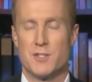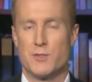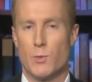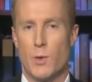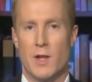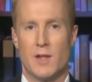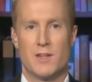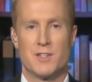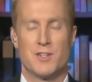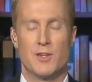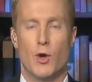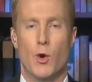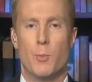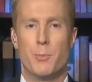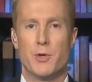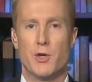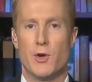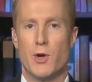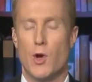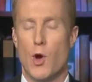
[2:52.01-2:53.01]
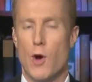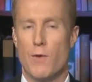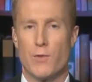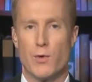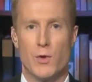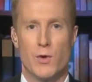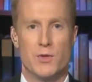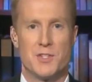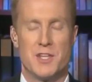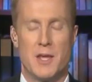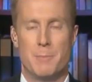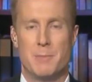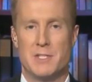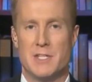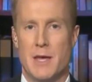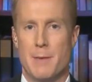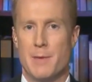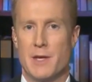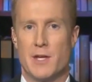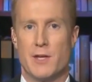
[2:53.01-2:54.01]
as well as an opioid overdose
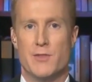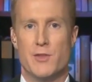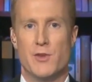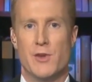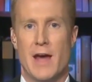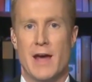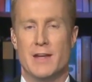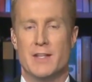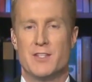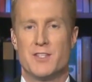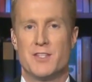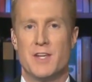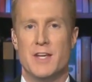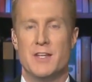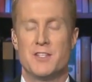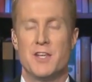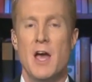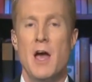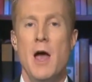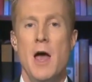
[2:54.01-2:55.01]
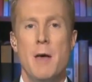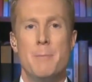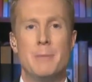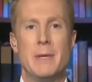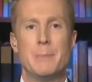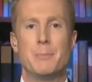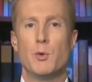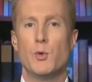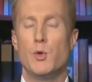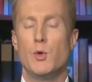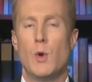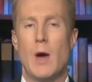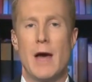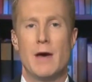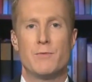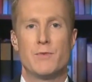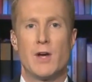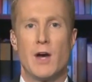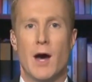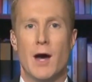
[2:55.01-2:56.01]
epidemic in the United States. People who
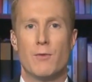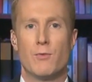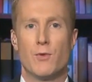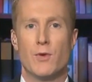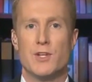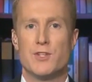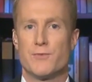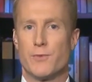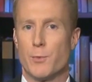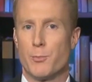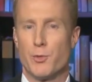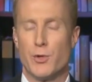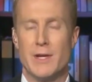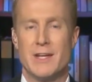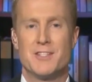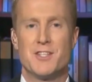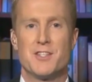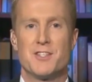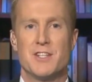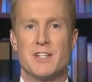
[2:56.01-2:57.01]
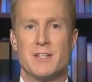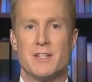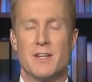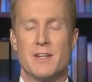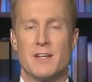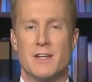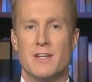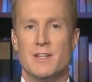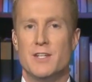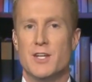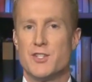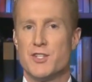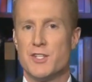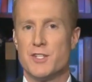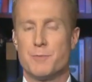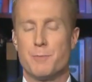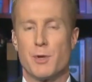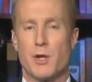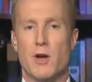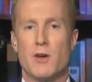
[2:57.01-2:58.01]
have coverage for pre-existing
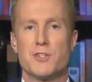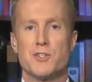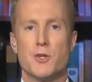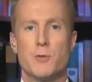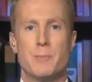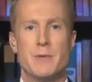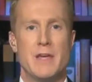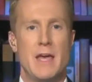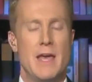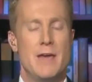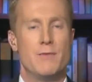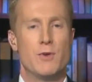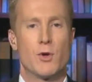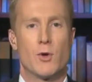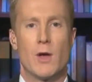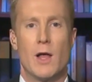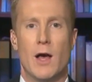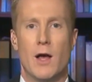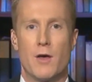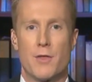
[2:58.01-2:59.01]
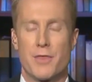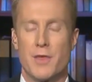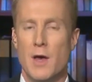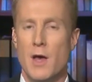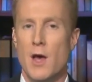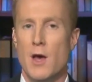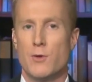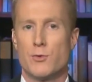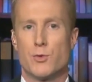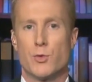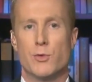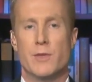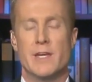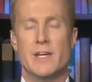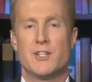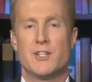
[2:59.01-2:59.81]
conditions, but also behavioral health through the